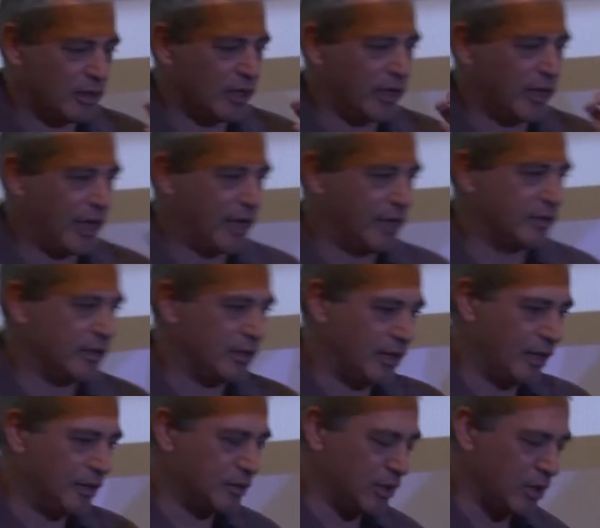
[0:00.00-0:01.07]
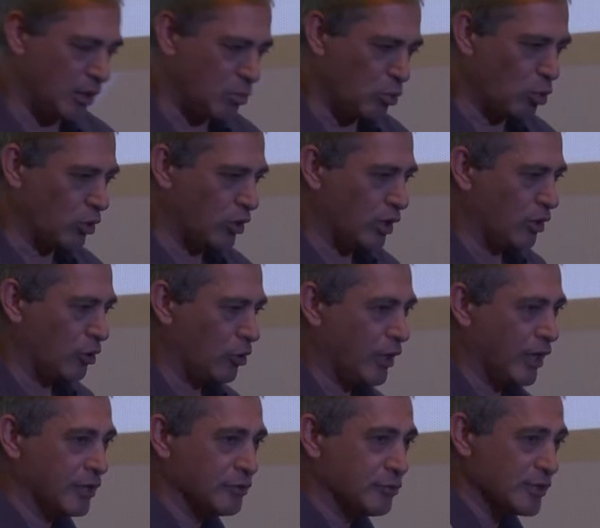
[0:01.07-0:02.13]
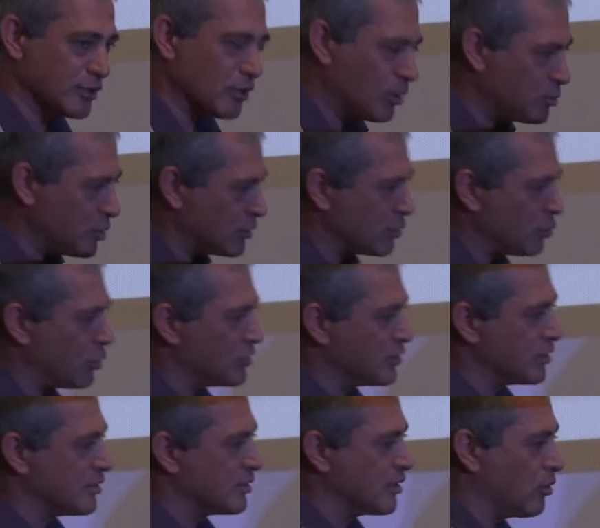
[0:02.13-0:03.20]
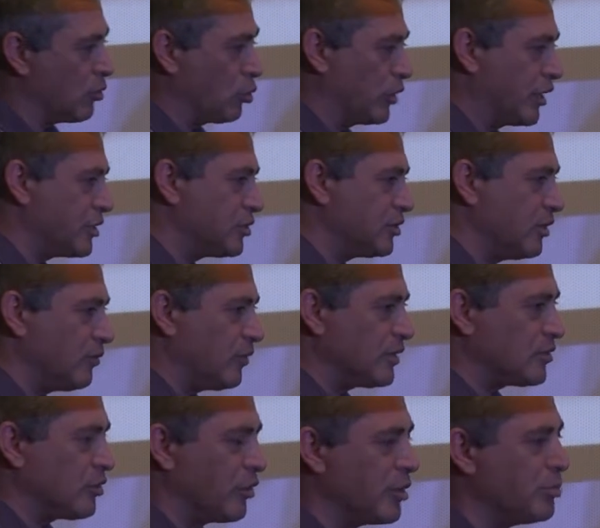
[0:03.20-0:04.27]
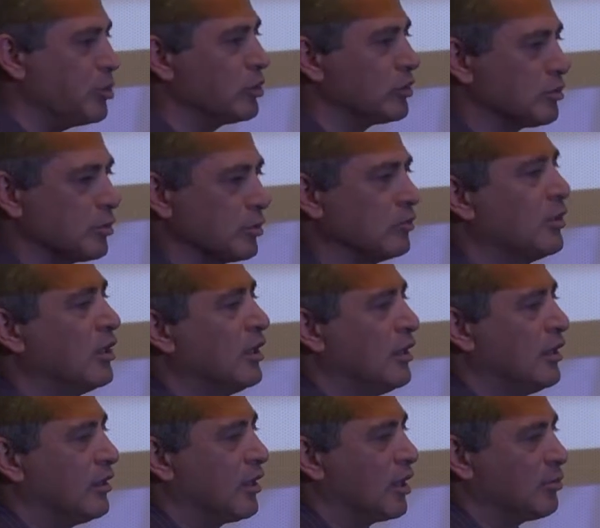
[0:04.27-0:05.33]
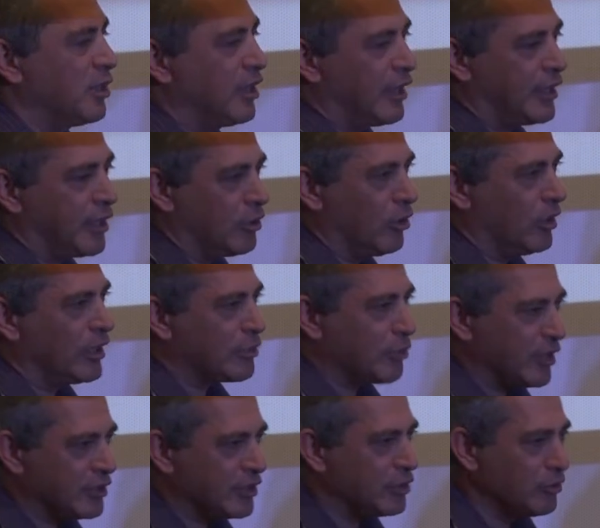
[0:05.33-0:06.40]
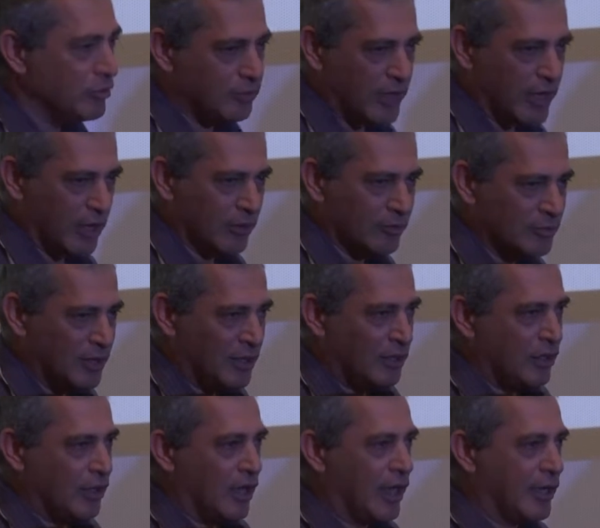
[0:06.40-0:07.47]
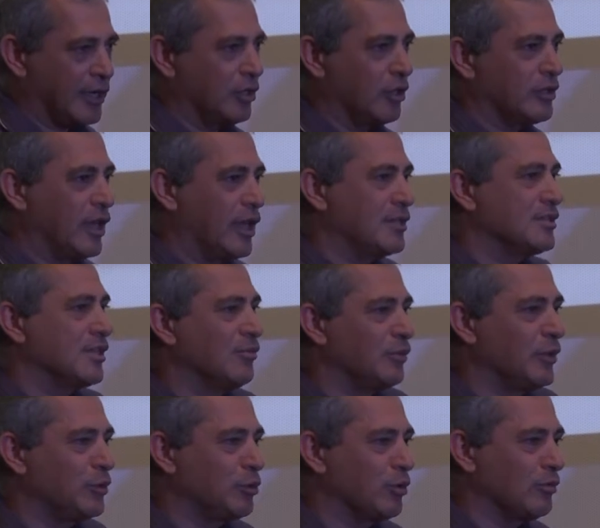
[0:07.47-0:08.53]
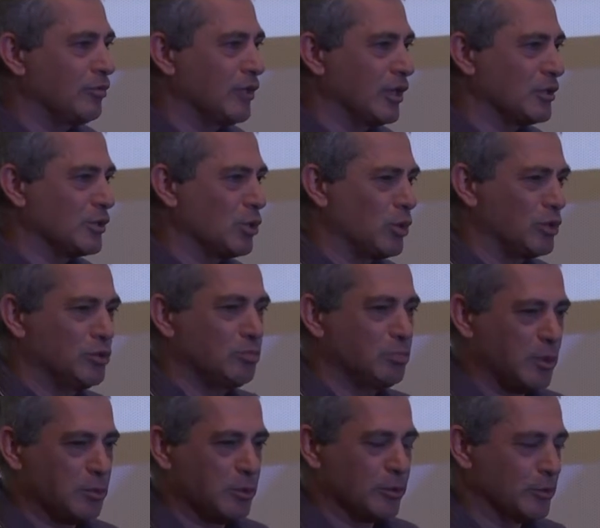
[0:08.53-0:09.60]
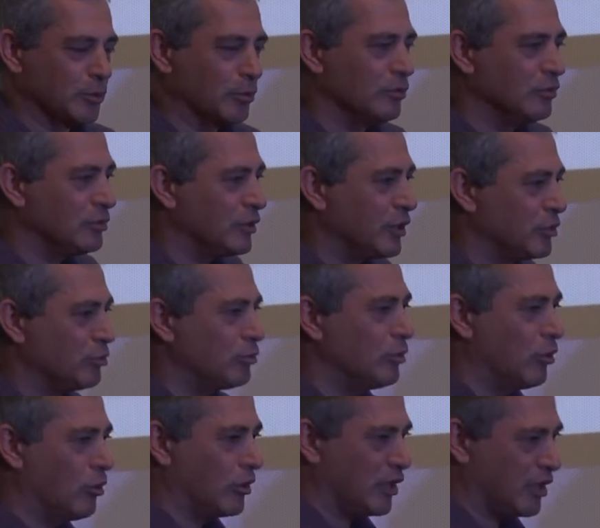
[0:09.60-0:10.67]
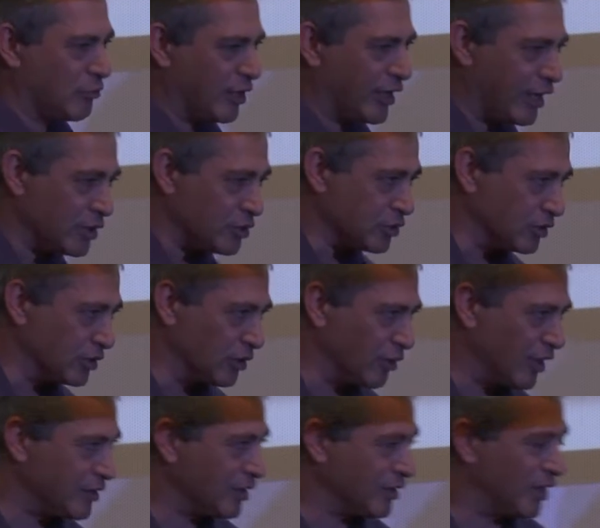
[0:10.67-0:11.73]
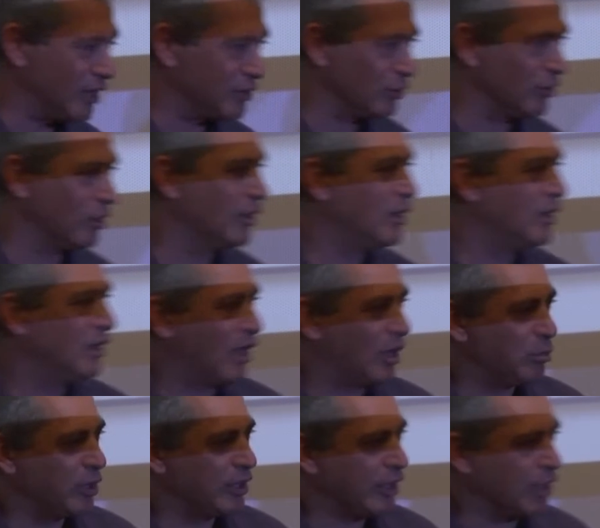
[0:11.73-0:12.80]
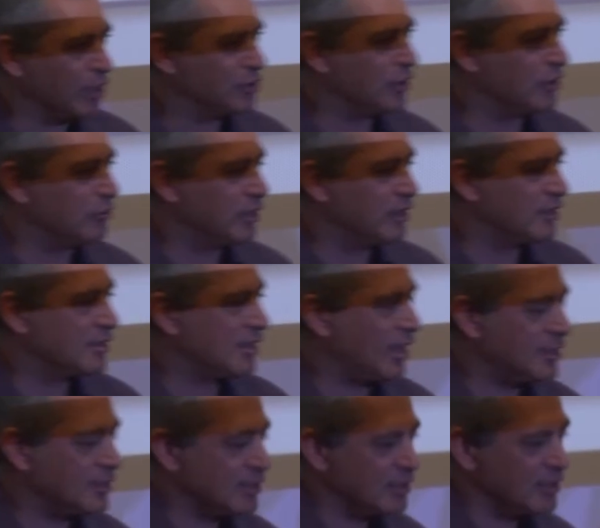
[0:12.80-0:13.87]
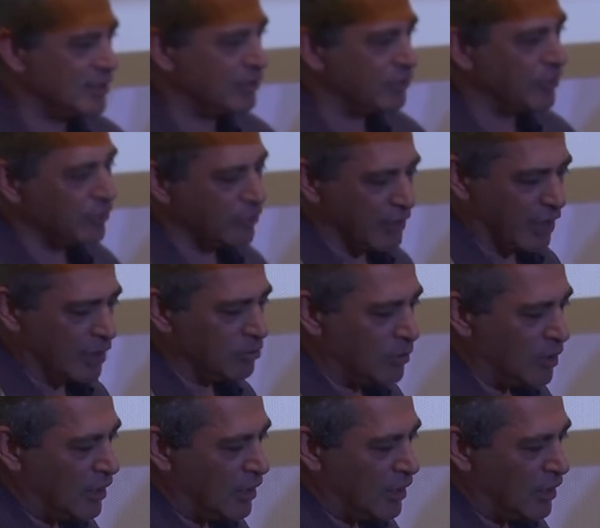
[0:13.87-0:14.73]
add more log entries. Object storages or HDFS are immutable. That means I can only create a new file. I cannot add something to a file. So what do people do? They do log aggregation. They write another application, resides in a different VM,